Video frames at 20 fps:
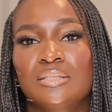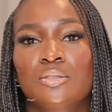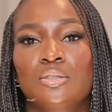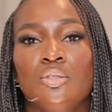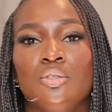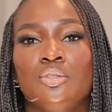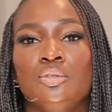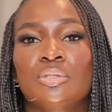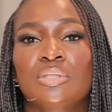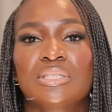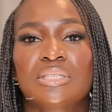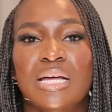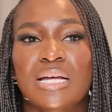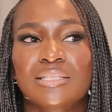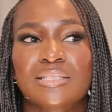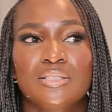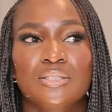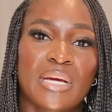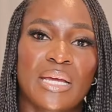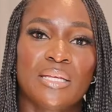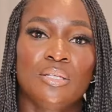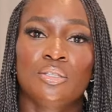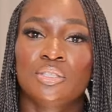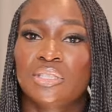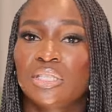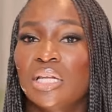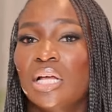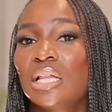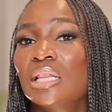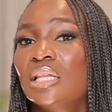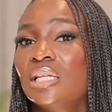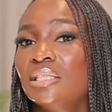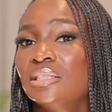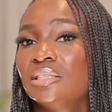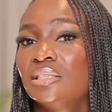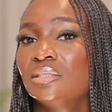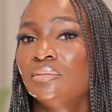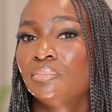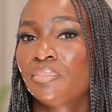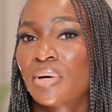So you start by using a
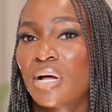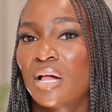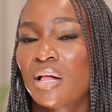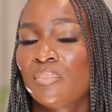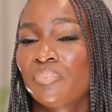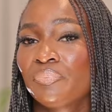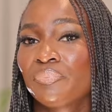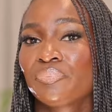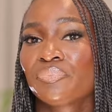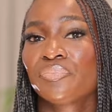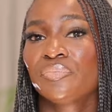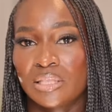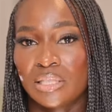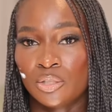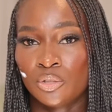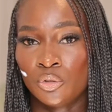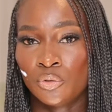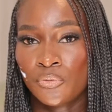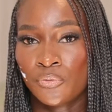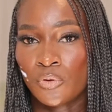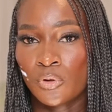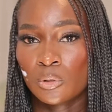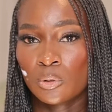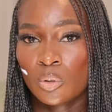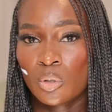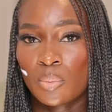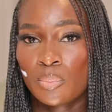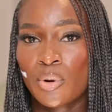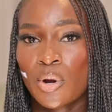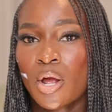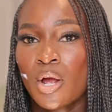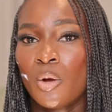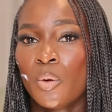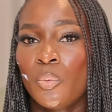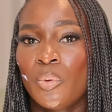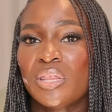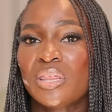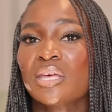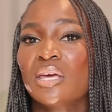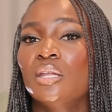cleansing balm, then you follow up
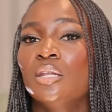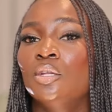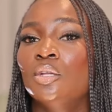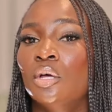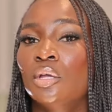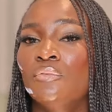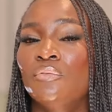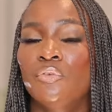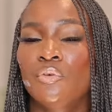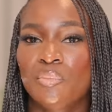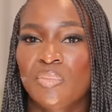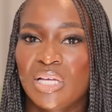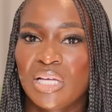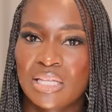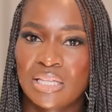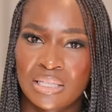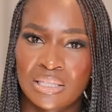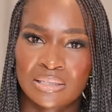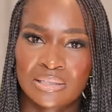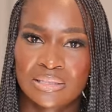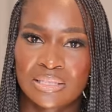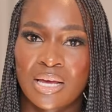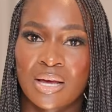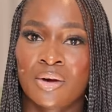with a non-foaming cleanser.